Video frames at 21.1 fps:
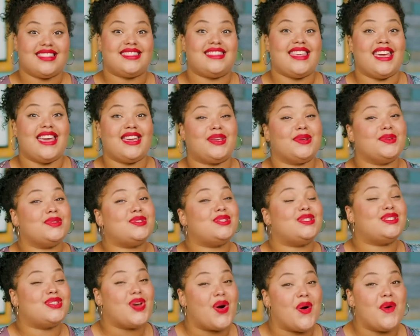Thank you
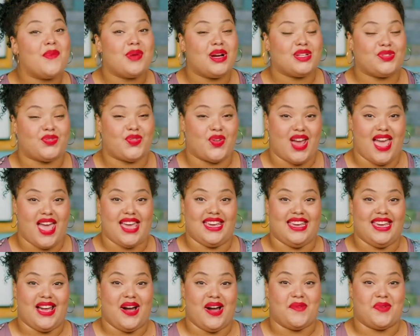so much for
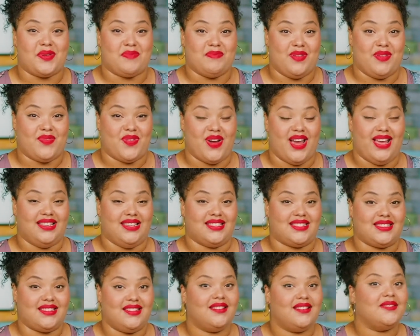hanging out with me, friends.